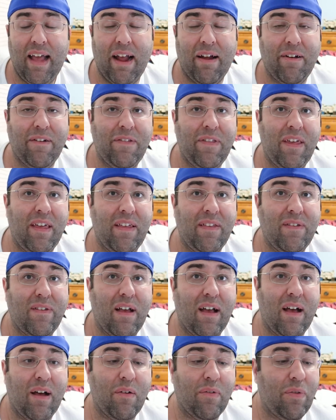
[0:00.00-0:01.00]
everything.
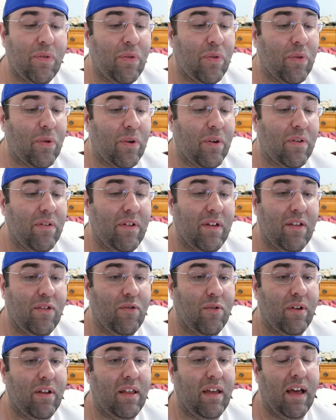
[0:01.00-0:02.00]
So I thoroughly
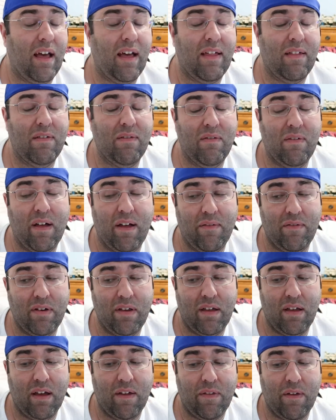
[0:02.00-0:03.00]
enjoyed it. I loved
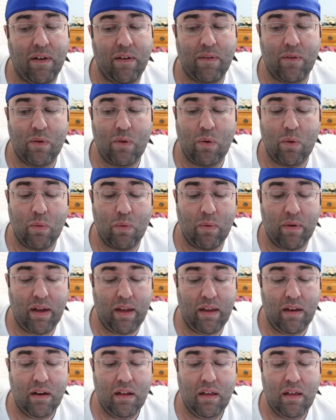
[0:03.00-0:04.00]
it. I thought it was
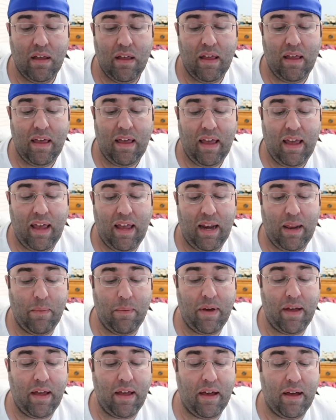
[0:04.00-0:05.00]
great.
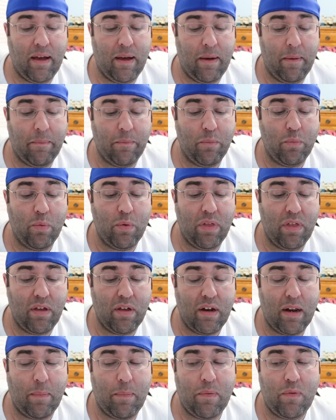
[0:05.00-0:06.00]
Anyway, um, really
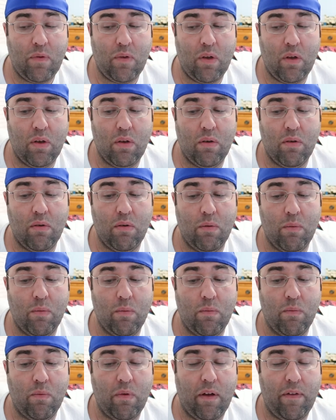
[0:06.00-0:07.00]
good episode.
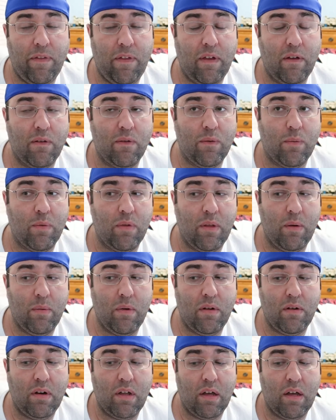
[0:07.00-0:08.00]
I think it was really
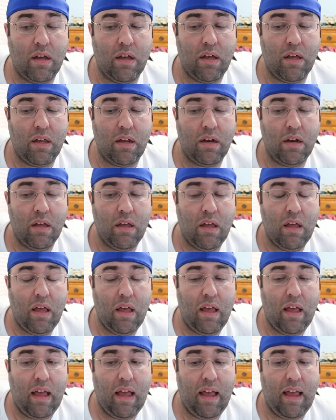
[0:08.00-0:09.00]
well done,
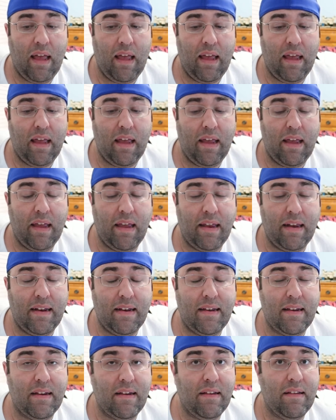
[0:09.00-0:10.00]

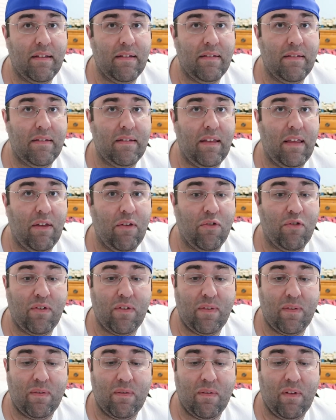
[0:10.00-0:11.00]
and it was
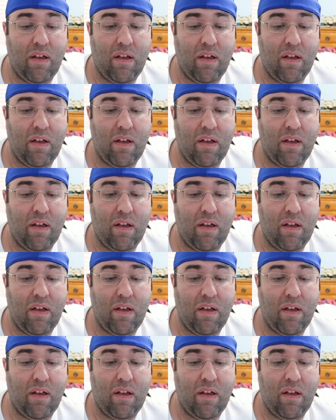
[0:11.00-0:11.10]
just